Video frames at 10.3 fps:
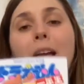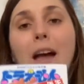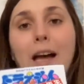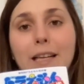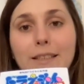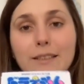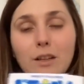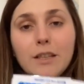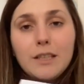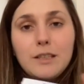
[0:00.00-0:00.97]
I
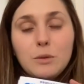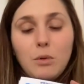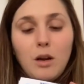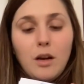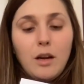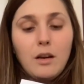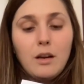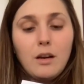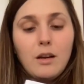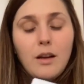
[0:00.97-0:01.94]
started this one
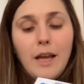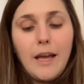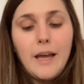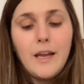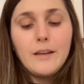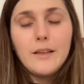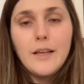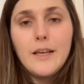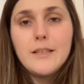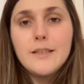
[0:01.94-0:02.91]
and
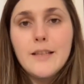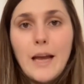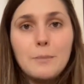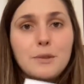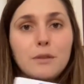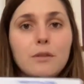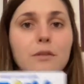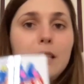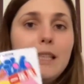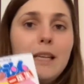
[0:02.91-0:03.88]
it's
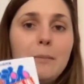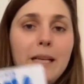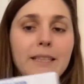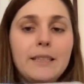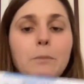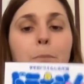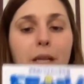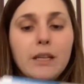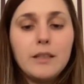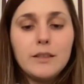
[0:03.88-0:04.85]
absolutely amazing
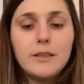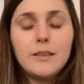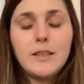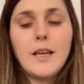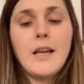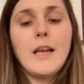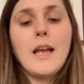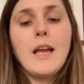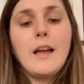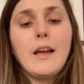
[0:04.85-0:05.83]
because
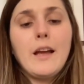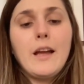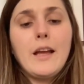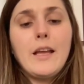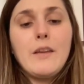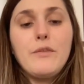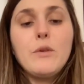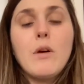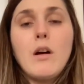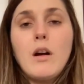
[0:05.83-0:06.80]
if
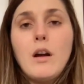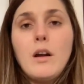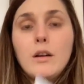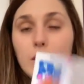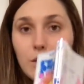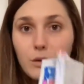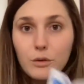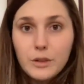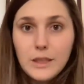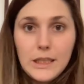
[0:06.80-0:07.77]
you are
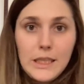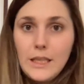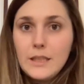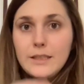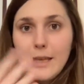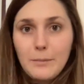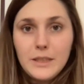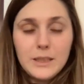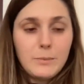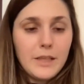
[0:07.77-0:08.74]
currently a
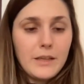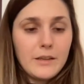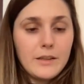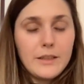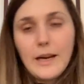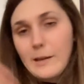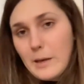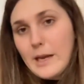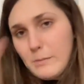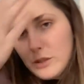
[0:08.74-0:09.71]
Japanese beginner, that
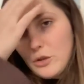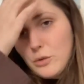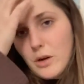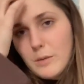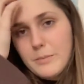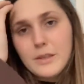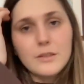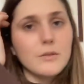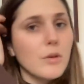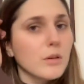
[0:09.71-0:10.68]
I imagine you are
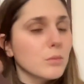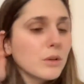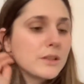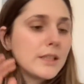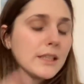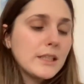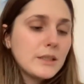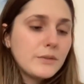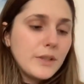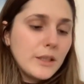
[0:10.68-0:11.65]
because you are watching
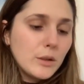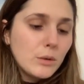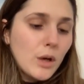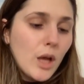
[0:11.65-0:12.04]
this video,